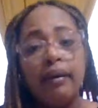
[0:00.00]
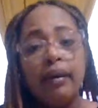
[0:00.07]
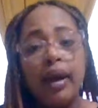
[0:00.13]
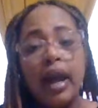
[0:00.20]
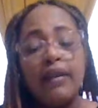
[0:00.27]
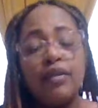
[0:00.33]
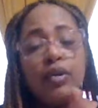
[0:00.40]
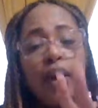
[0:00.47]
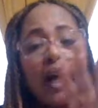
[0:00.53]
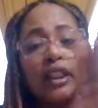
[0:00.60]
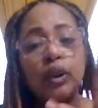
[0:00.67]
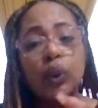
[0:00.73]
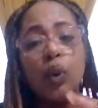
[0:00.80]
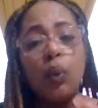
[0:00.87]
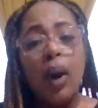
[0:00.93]
if you got
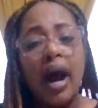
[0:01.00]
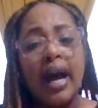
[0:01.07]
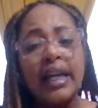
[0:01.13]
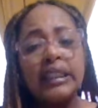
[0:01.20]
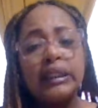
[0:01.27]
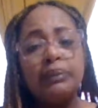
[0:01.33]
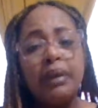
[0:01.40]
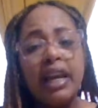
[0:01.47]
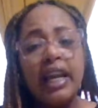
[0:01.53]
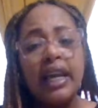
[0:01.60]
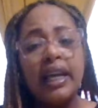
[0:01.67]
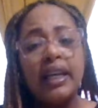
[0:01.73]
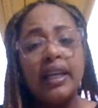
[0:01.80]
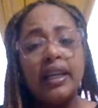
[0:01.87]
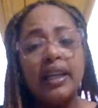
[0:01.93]
you a wise
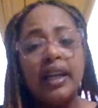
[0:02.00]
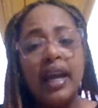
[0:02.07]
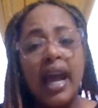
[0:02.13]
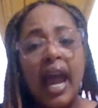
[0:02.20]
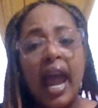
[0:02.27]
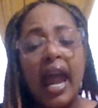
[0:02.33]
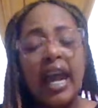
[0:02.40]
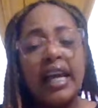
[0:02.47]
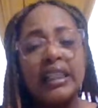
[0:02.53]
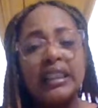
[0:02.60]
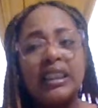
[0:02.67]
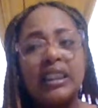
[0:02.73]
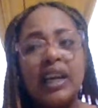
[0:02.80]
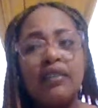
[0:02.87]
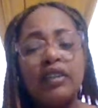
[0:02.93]
man, and
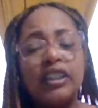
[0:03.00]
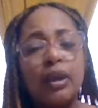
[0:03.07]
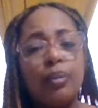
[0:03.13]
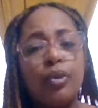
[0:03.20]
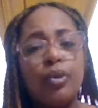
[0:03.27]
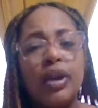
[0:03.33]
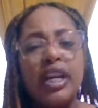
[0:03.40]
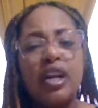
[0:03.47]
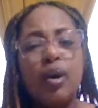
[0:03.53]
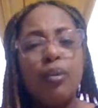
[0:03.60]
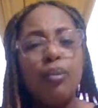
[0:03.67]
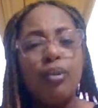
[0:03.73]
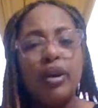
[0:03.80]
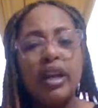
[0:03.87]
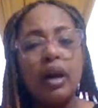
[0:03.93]
say for example, he
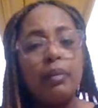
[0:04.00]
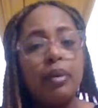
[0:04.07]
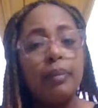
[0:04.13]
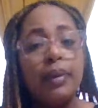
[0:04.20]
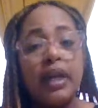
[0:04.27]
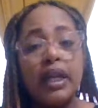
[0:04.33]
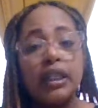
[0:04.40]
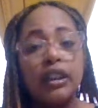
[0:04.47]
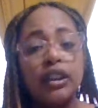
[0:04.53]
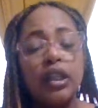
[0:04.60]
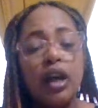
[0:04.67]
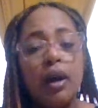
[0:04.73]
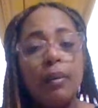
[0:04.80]
don't bring up a bitch,